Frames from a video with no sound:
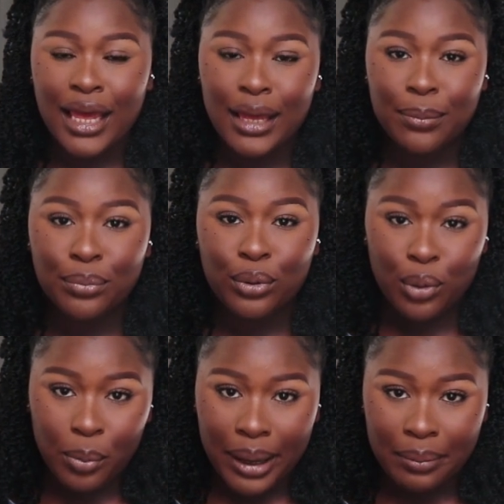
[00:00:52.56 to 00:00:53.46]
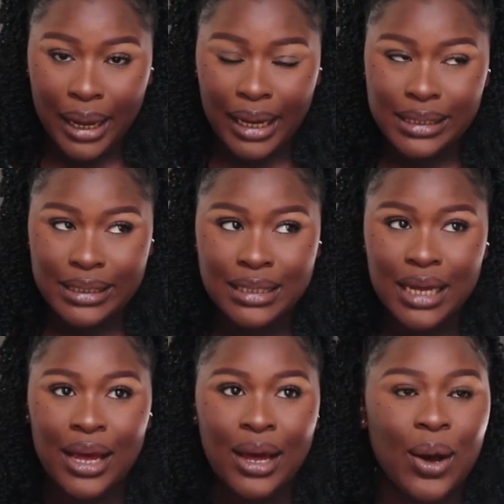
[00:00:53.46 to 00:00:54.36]
It blew my mind
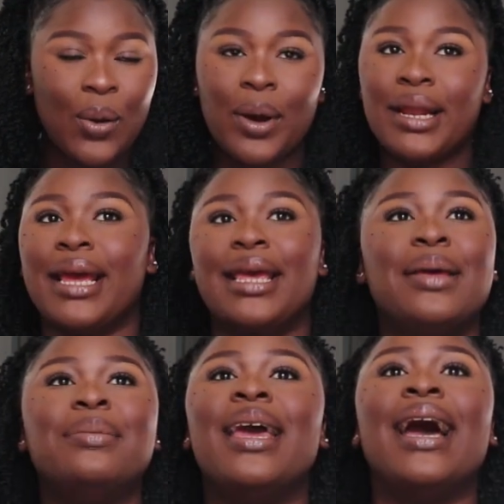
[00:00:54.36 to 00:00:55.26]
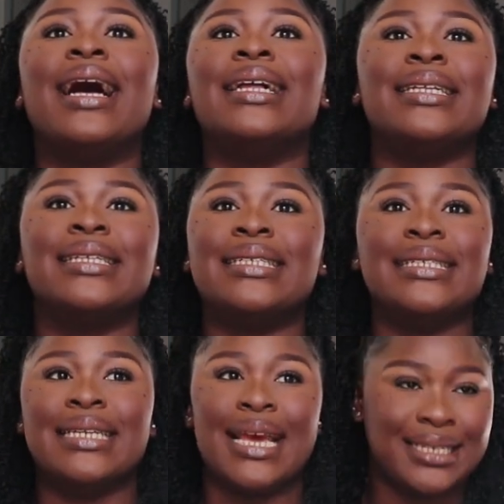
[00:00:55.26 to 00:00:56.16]
when I came here and
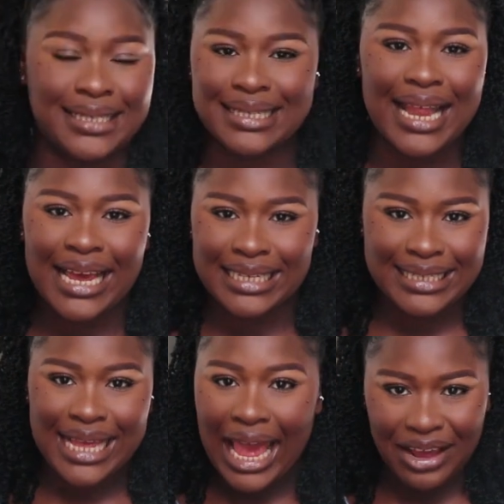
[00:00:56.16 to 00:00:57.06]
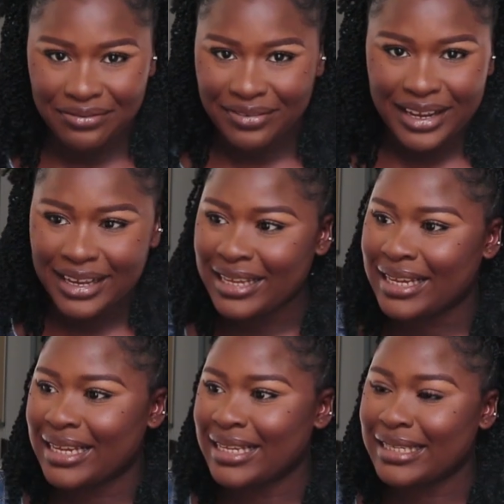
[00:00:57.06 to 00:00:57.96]
there is light every
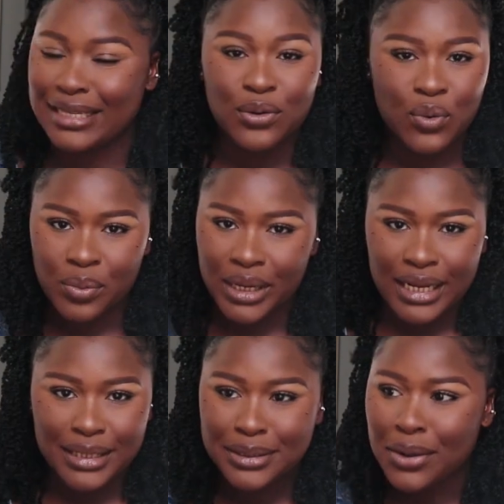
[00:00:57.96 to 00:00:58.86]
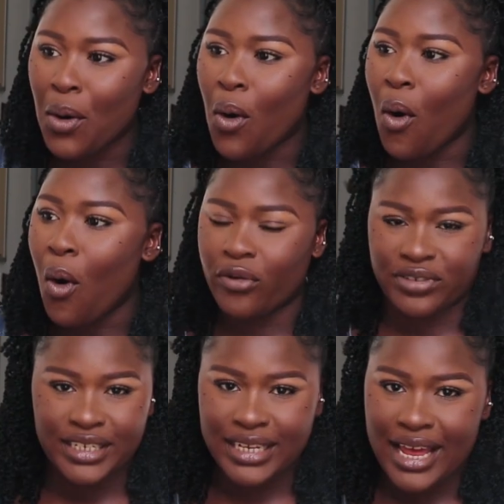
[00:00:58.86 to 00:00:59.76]
single minute
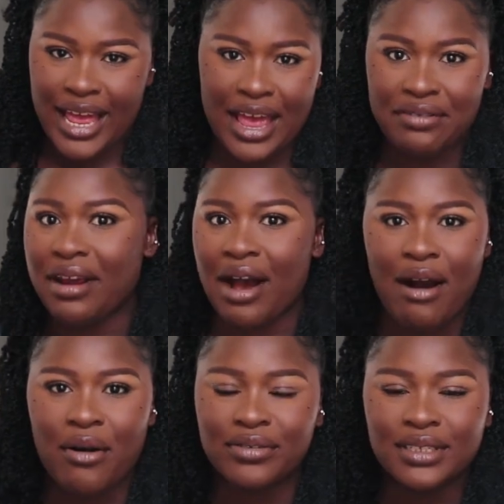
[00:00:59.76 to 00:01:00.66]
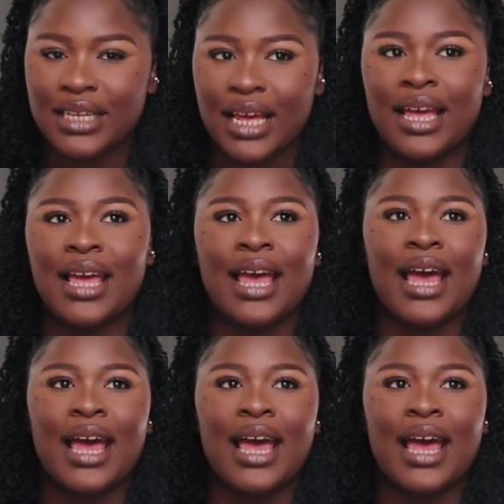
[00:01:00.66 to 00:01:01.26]
of the day, every hour of the day,